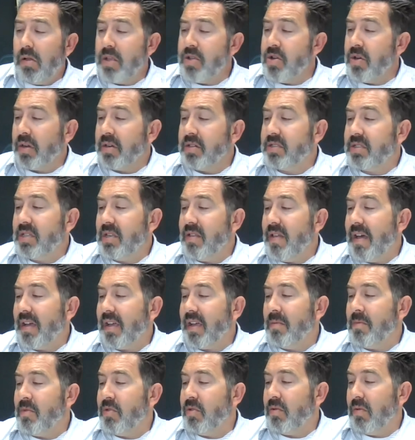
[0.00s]
You're going to see that
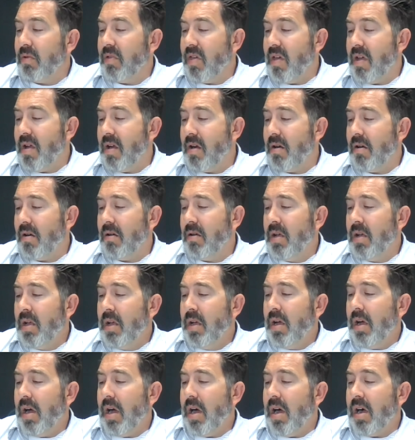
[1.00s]
coming through there.
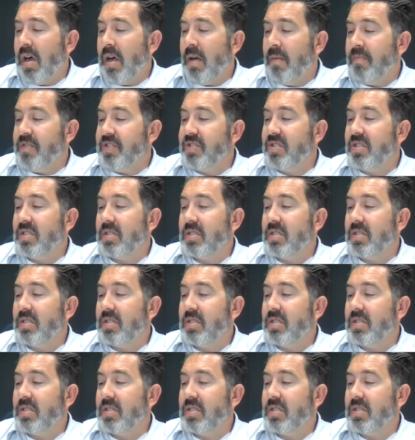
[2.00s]
This